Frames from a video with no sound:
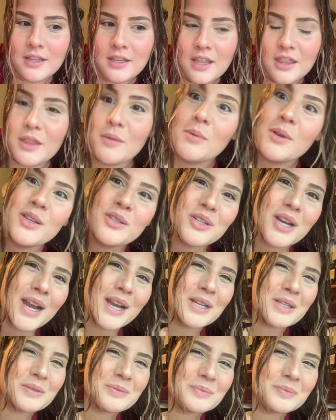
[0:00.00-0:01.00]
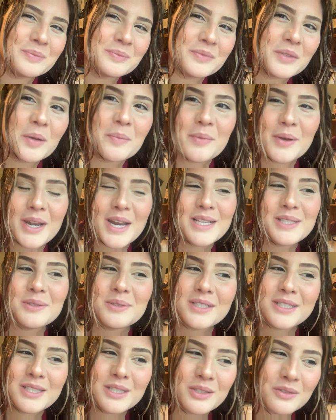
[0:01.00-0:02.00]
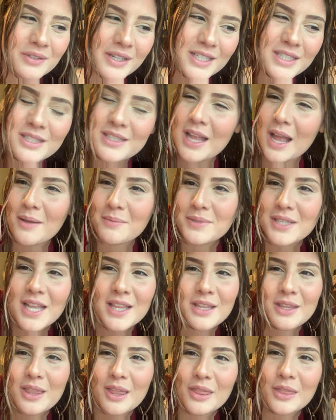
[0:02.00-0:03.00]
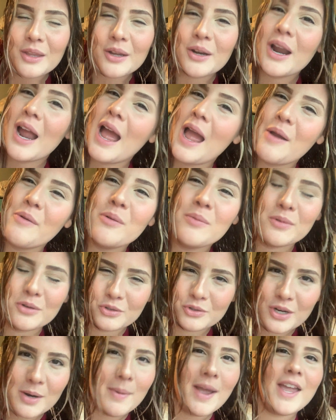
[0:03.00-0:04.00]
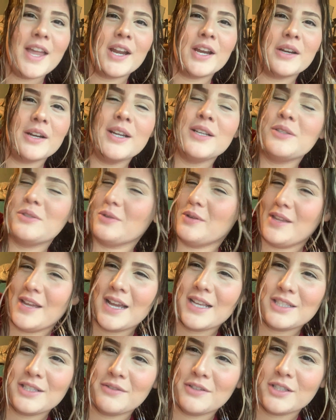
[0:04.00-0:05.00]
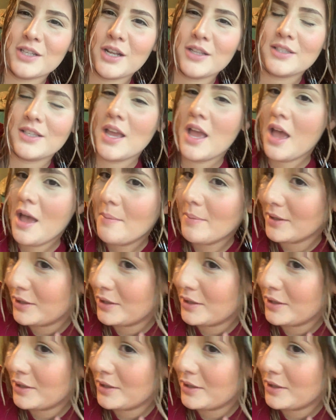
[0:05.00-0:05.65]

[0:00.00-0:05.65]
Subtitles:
the blow dryer. But as soon as this rain stops and the thunder, I will blow dry my hair and show you guys the results. But